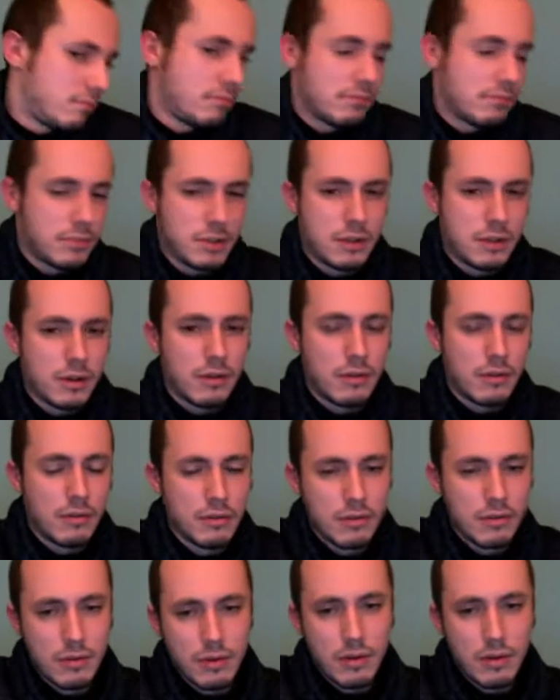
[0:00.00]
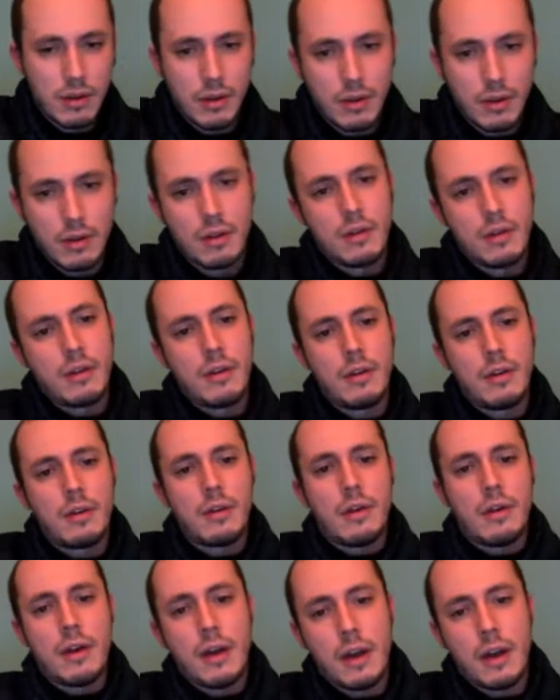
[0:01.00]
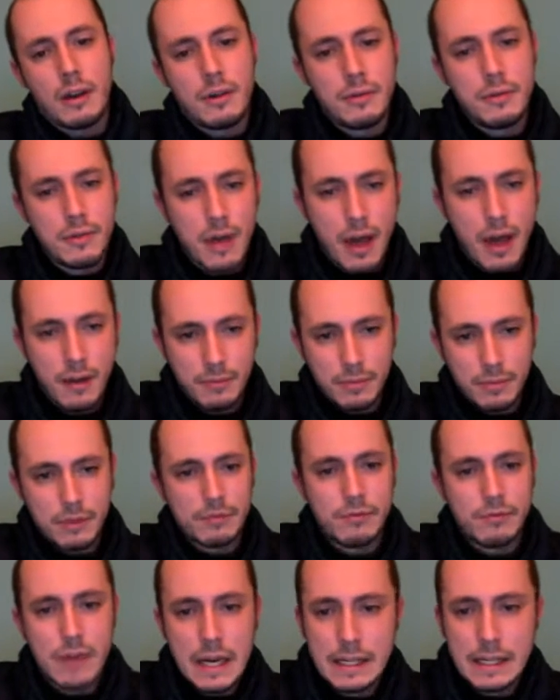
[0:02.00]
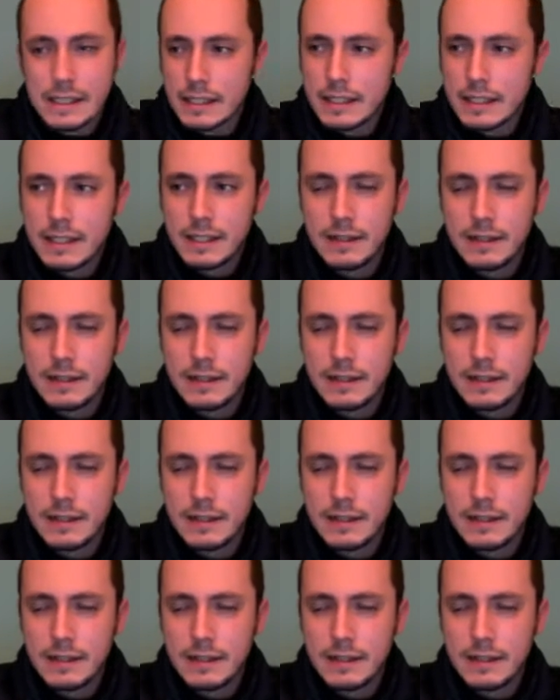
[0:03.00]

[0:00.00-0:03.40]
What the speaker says: So I could have been rated